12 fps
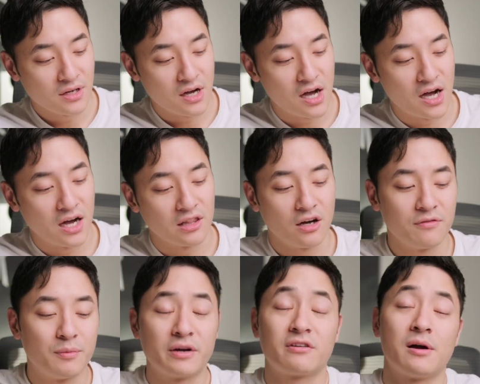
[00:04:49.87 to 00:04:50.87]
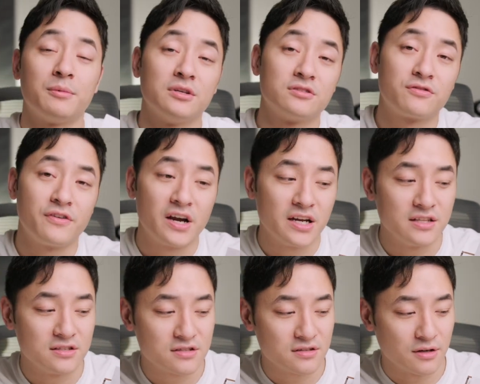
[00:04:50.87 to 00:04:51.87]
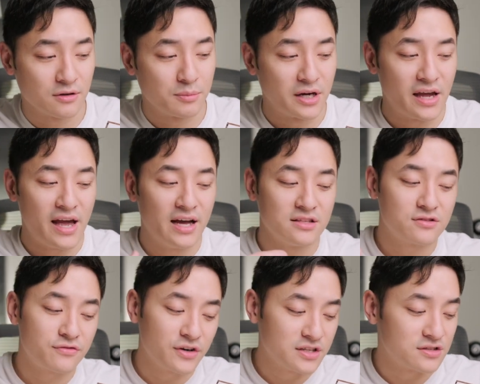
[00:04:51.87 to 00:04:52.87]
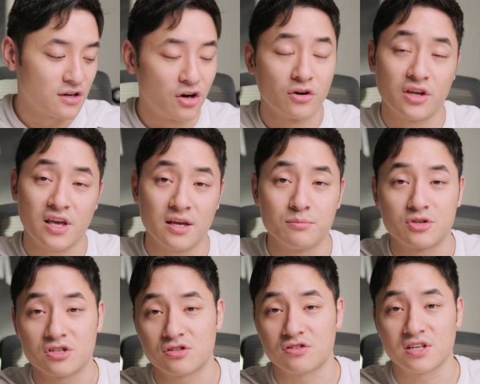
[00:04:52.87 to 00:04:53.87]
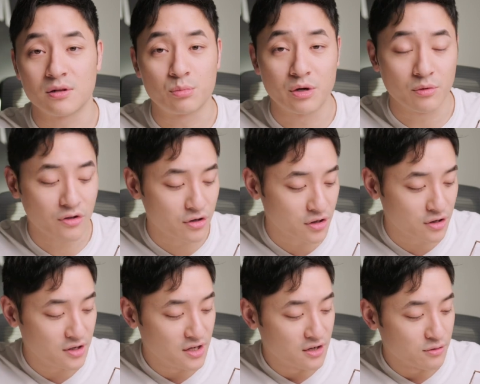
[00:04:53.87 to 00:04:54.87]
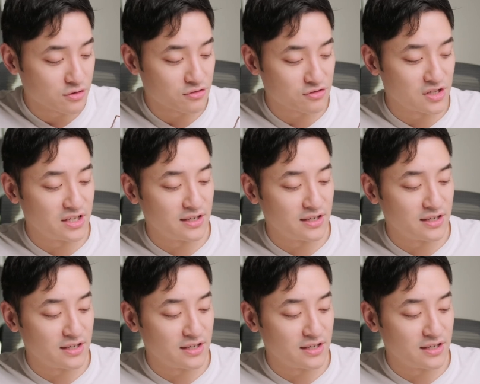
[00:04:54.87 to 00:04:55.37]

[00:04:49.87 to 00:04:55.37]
A lot of my grandma's friends or my aunt's friends all came just to celebrate with her, which was really